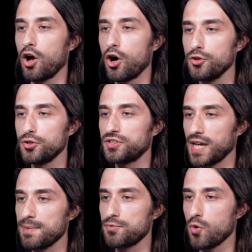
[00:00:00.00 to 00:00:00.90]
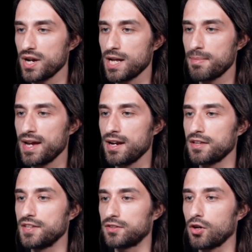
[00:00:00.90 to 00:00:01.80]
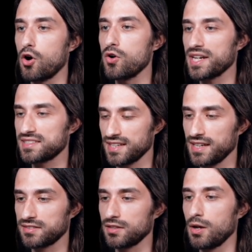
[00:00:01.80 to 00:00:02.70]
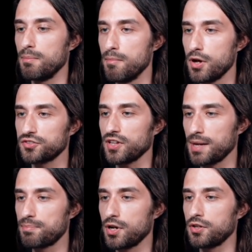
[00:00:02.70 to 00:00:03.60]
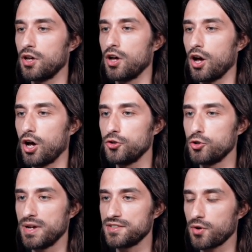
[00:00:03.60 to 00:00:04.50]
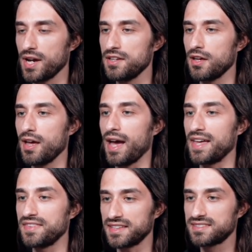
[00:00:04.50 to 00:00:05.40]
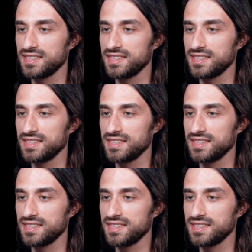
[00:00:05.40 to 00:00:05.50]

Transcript: on the type UI label that all access must happen on the main thread, and that's